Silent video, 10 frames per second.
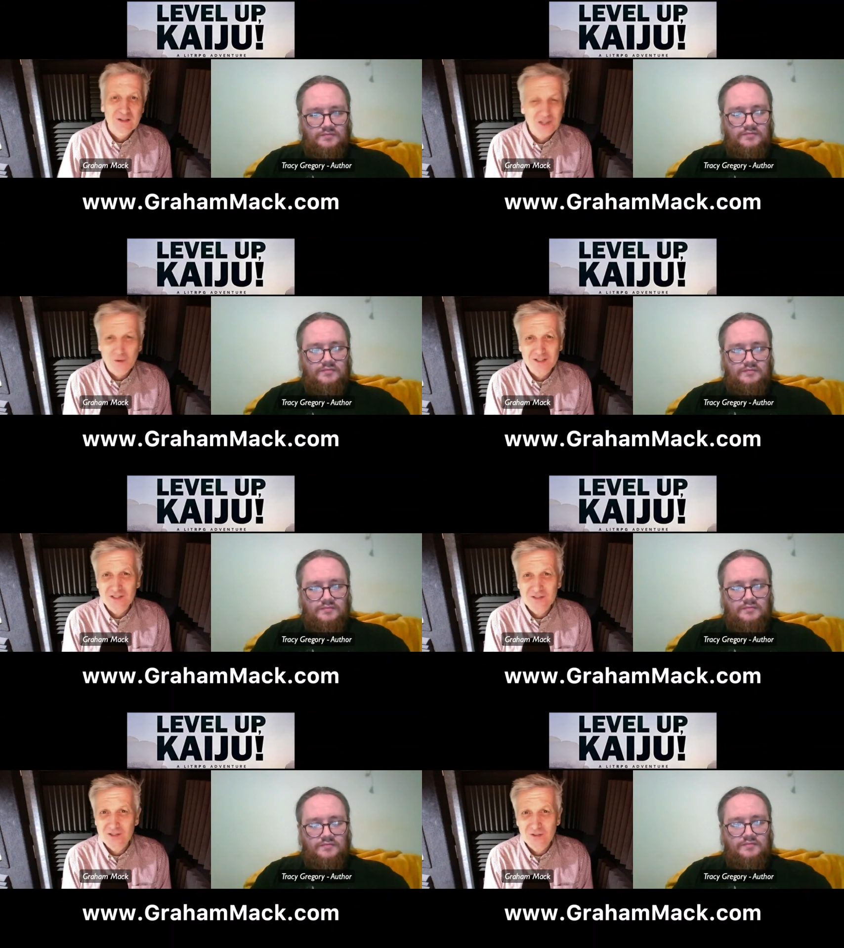Speaker 1: So
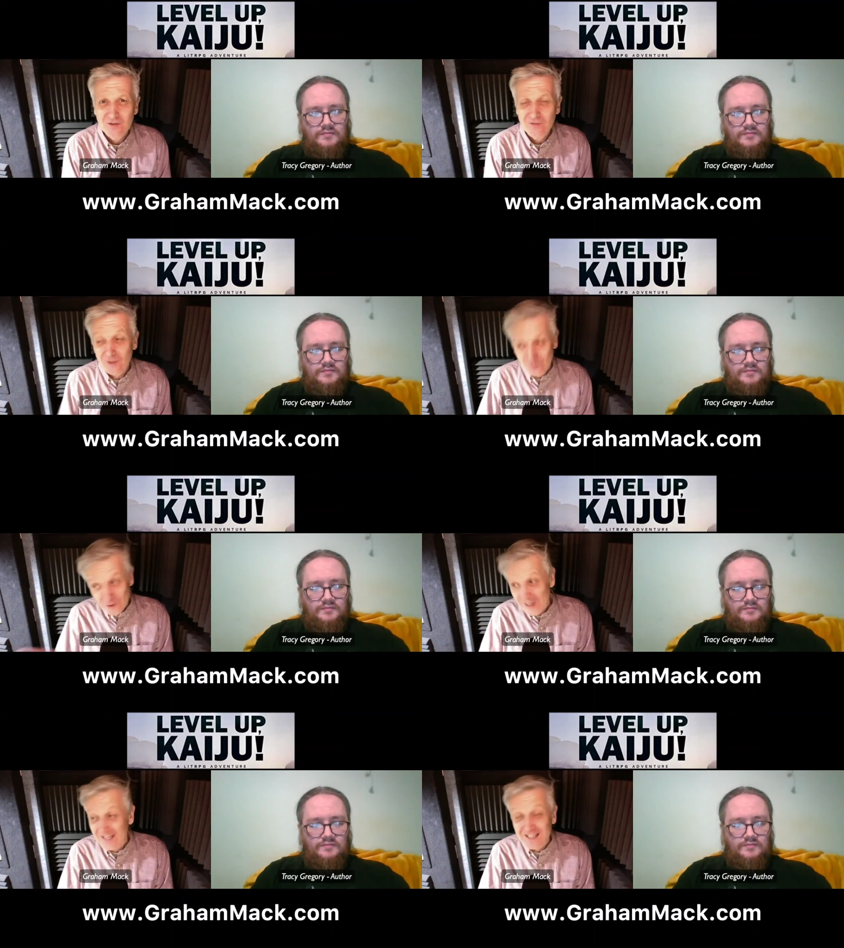it's a terrific
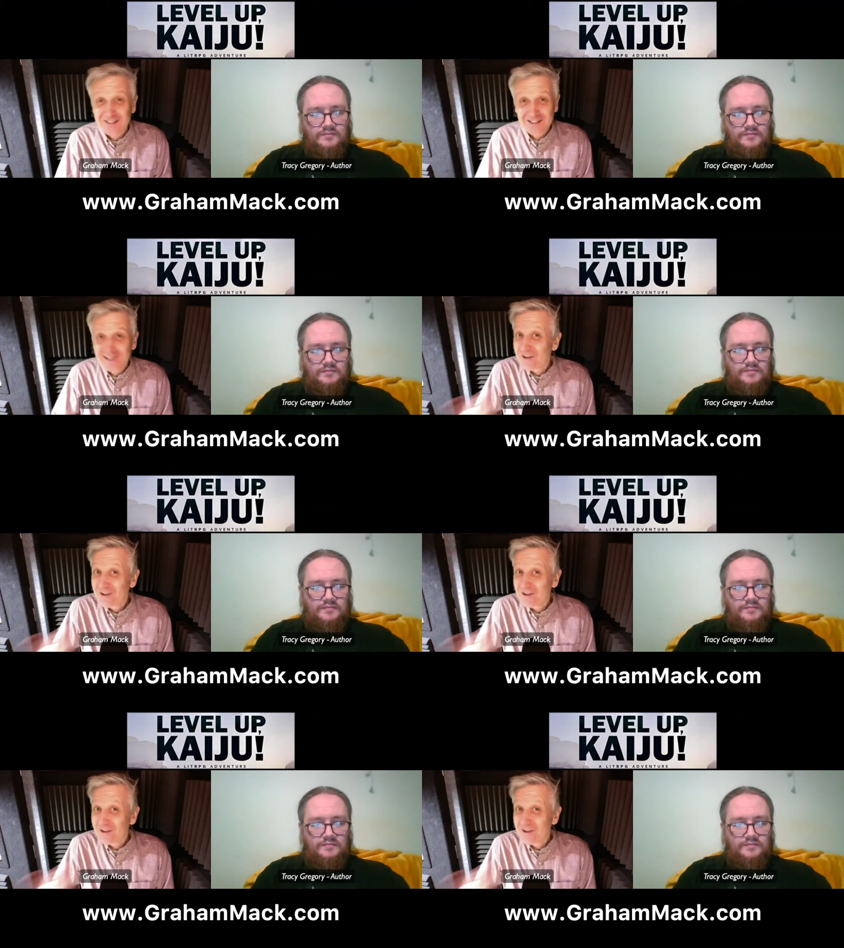read